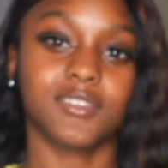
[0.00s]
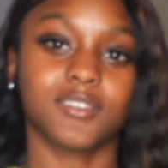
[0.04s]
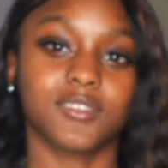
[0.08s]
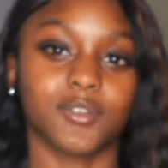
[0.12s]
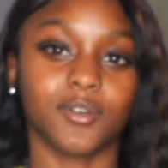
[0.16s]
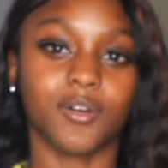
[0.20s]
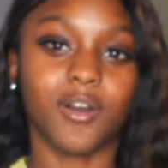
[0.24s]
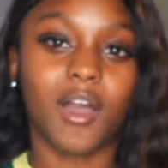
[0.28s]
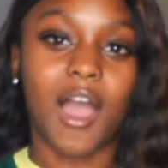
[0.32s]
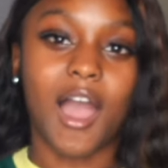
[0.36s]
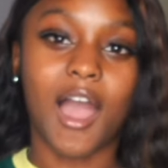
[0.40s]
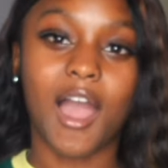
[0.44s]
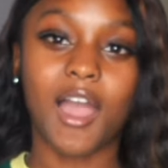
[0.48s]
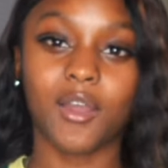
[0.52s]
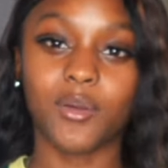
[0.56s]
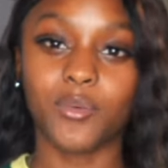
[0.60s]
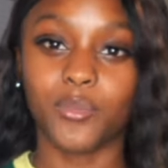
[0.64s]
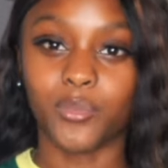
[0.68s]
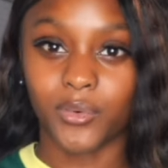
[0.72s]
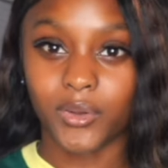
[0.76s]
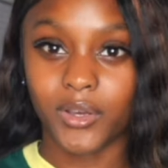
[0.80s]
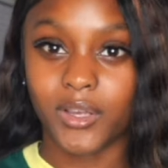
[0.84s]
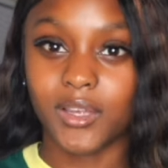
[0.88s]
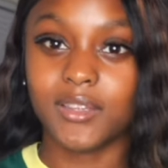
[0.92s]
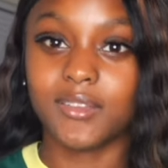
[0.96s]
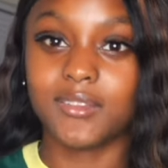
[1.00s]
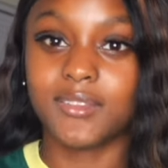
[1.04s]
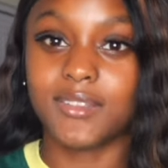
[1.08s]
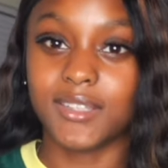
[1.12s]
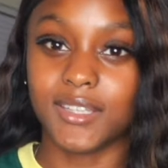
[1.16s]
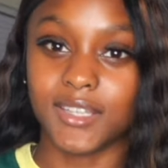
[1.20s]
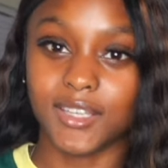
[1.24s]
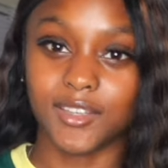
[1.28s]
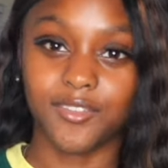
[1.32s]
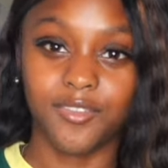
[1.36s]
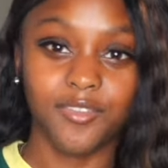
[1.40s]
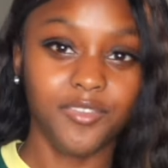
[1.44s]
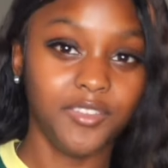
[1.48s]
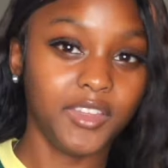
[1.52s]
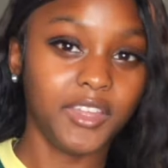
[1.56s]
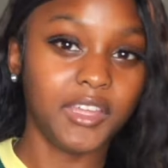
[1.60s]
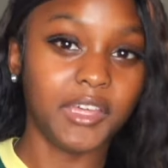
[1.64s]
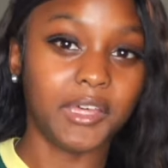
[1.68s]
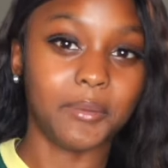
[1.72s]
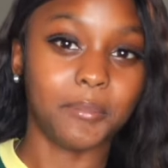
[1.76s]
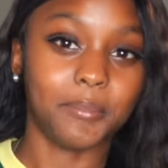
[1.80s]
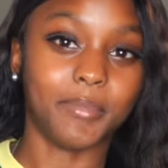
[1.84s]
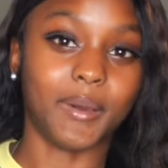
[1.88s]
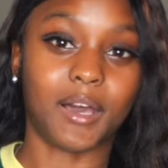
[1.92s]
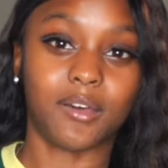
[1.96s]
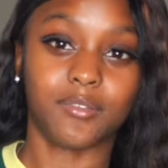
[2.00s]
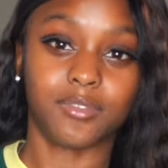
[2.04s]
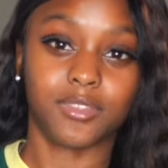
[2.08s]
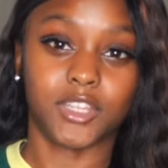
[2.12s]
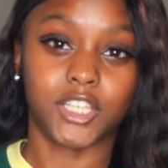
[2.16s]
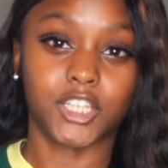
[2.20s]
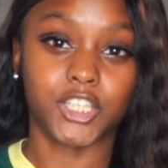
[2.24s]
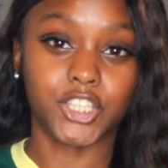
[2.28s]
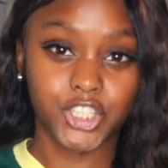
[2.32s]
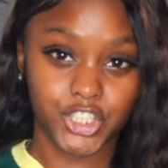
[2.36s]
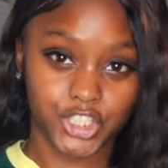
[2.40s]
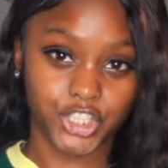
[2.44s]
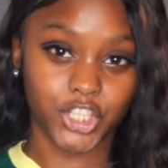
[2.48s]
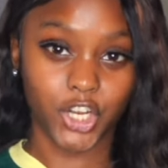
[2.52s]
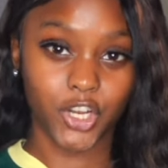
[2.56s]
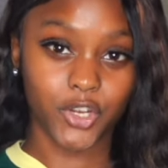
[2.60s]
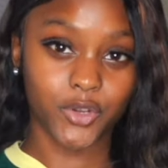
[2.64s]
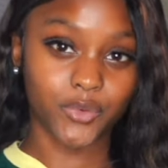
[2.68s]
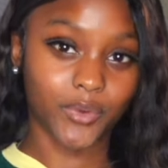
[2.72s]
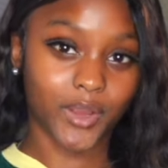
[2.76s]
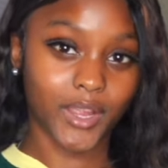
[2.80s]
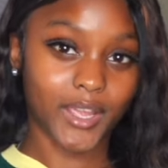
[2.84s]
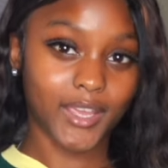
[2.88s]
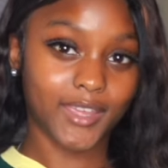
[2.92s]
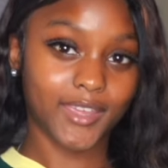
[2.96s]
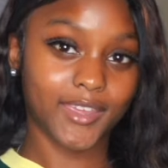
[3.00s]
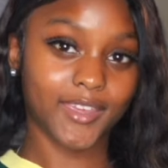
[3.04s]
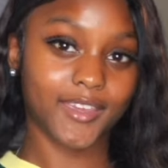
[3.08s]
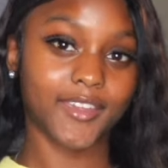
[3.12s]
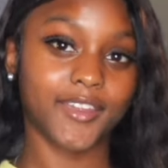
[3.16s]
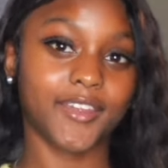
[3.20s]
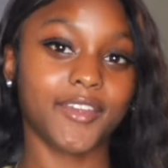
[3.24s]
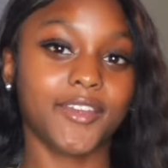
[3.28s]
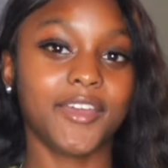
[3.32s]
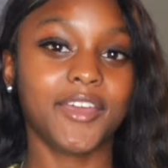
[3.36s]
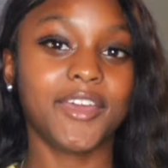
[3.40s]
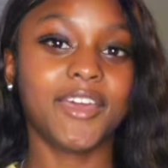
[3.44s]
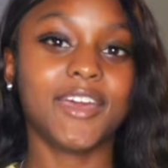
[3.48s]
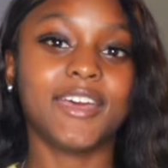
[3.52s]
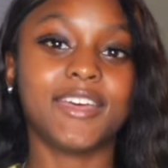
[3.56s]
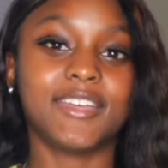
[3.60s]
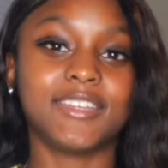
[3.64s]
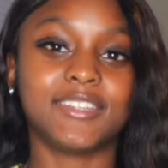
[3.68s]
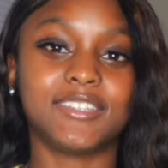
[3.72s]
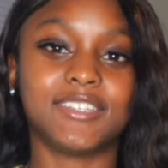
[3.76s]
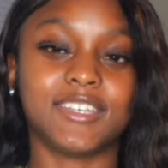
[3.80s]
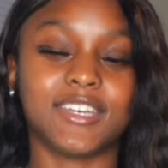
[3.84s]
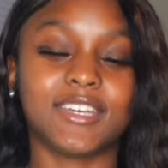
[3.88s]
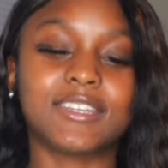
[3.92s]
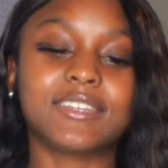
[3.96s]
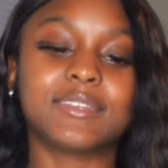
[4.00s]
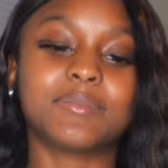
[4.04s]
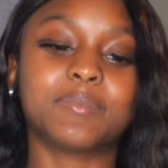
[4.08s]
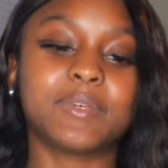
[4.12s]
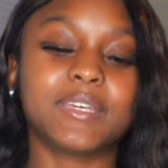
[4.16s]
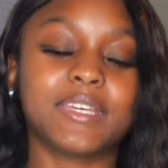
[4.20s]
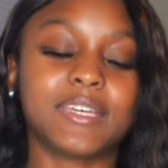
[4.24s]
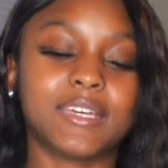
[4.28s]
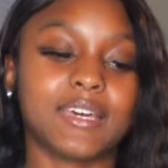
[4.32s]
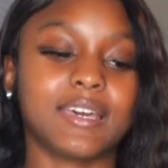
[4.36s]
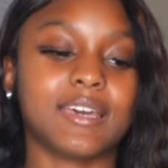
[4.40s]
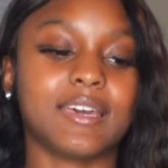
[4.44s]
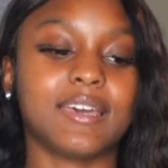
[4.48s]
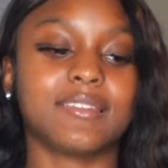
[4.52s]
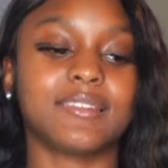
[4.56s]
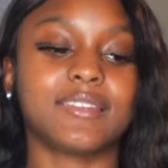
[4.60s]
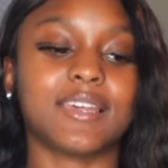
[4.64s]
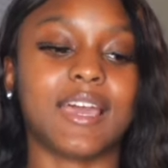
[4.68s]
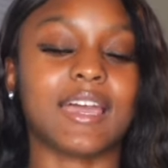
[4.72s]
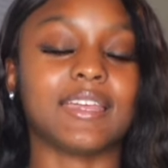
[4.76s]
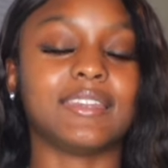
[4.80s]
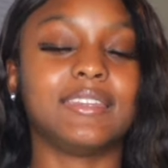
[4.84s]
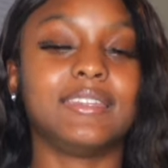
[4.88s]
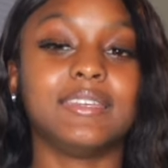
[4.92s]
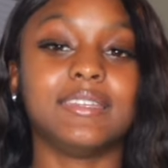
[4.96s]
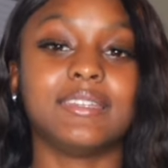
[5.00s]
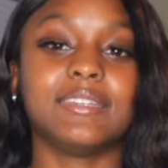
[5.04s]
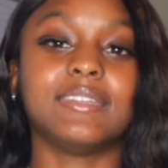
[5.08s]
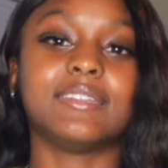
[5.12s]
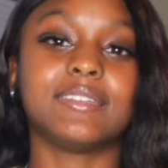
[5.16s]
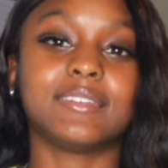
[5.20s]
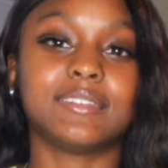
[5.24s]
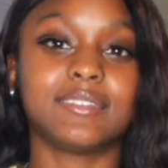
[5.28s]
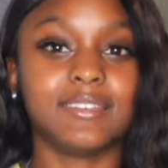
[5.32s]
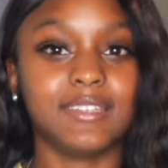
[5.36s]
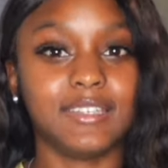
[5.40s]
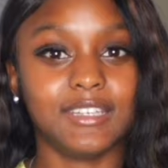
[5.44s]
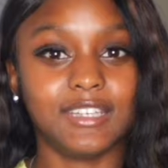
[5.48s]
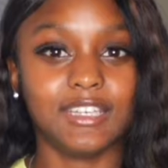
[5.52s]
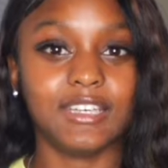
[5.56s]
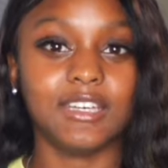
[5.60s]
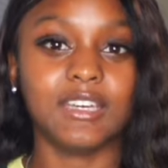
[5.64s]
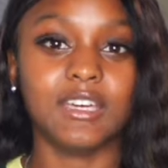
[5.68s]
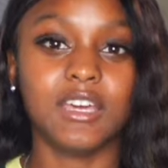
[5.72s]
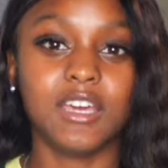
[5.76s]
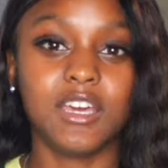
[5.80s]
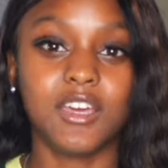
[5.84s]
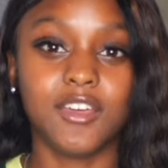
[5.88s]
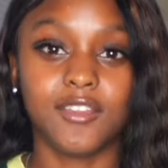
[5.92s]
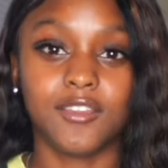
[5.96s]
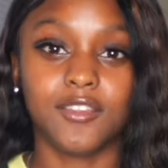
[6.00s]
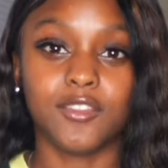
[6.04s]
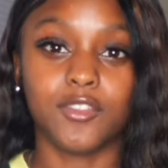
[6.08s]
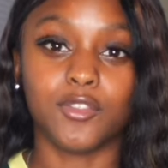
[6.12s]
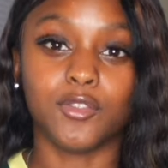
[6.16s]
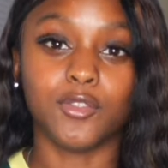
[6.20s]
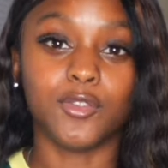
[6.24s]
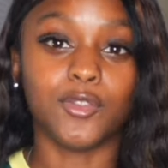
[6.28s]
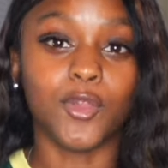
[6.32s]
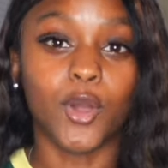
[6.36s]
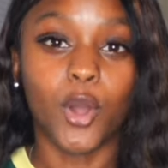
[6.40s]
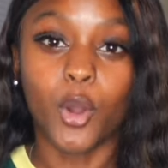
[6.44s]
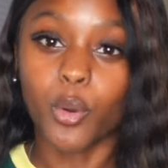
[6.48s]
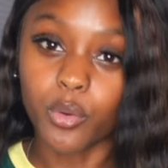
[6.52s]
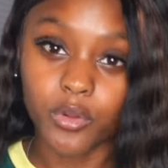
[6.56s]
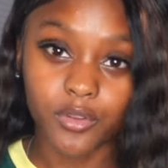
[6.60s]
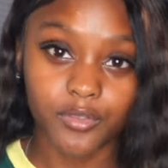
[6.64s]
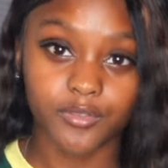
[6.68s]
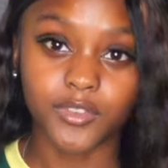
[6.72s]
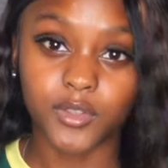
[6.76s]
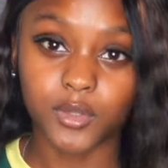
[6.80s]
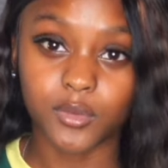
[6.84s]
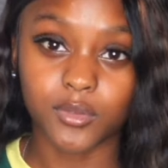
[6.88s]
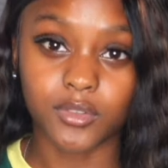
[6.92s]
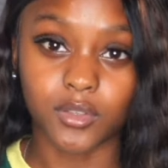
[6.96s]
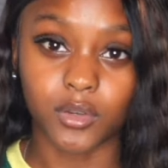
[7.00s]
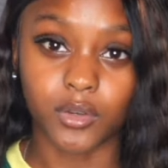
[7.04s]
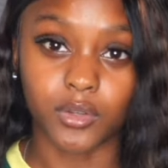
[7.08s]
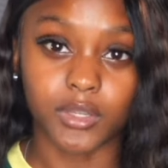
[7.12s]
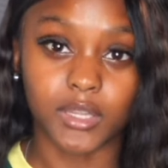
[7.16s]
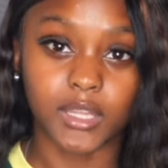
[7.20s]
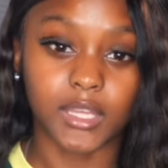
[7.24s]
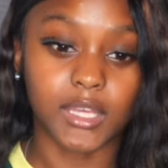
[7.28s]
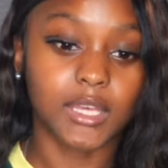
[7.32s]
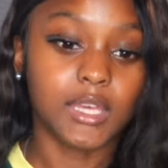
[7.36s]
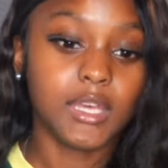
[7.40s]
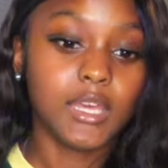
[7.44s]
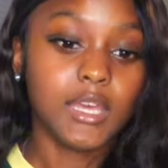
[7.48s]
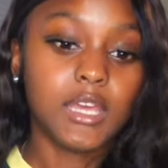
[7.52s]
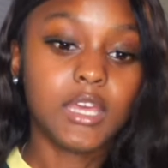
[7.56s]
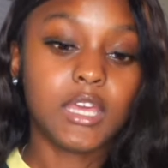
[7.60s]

so I was iffy about this shirt right here just because I didn't see no reviews on it.